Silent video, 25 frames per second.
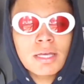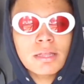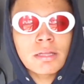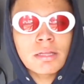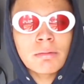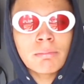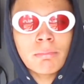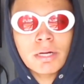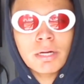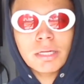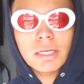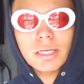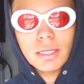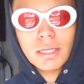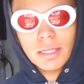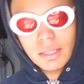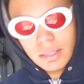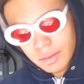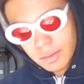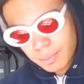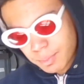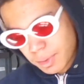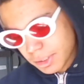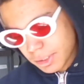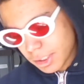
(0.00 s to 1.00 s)
the bucket
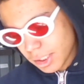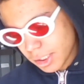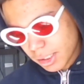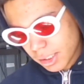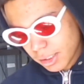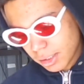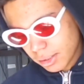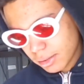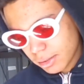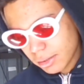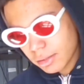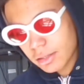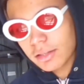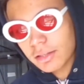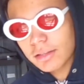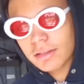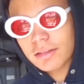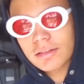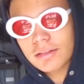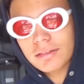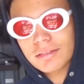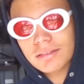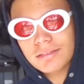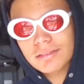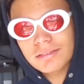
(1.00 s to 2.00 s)
is Pawtucket.
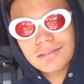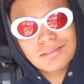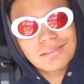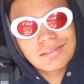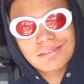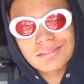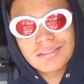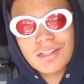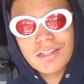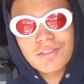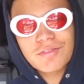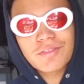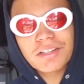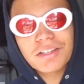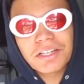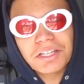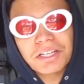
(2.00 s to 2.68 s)
That's really